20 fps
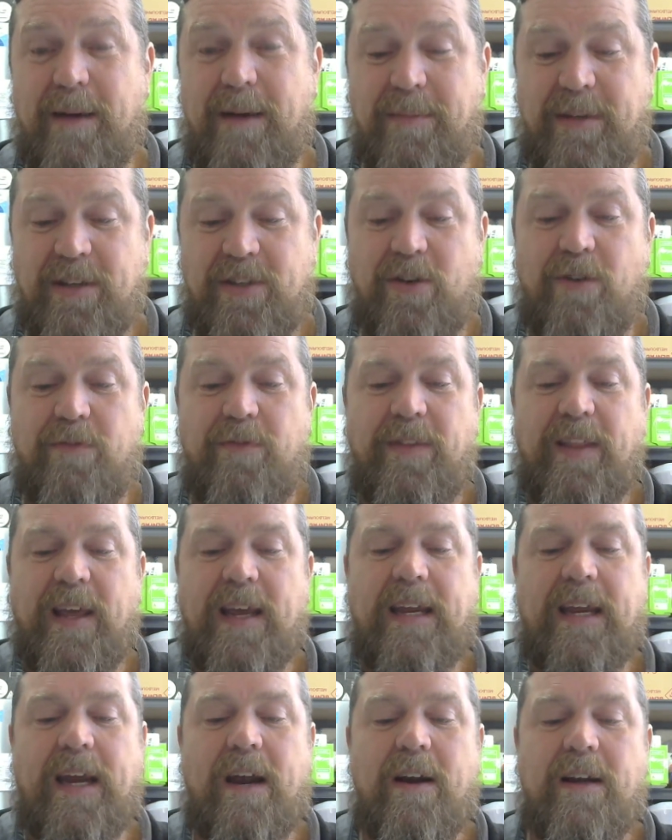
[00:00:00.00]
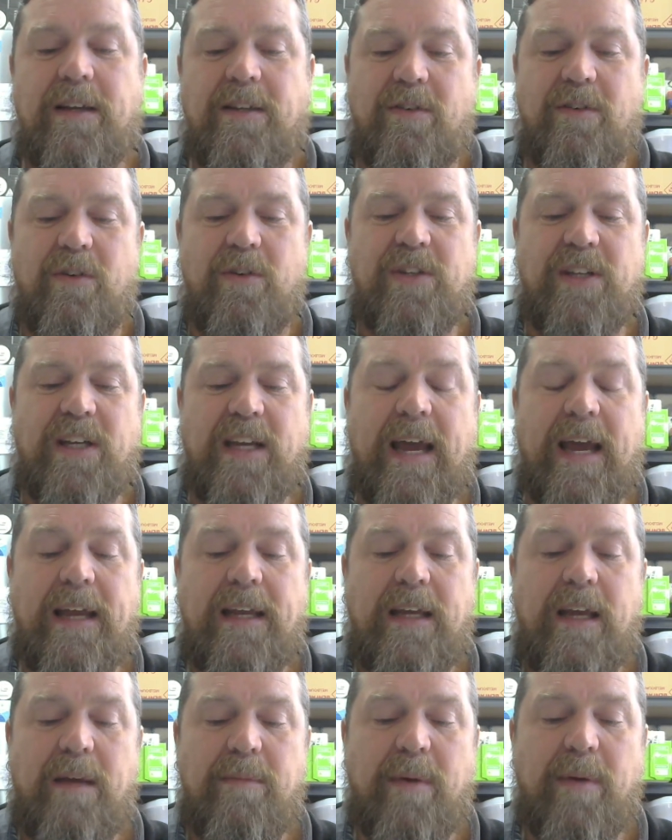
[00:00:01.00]
There's often that character who's a
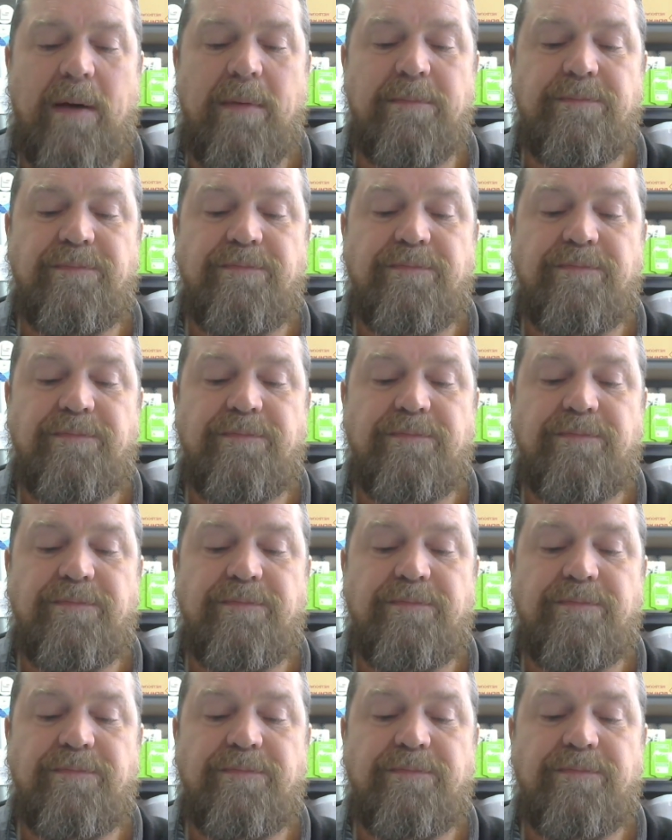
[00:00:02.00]
gatekeeper.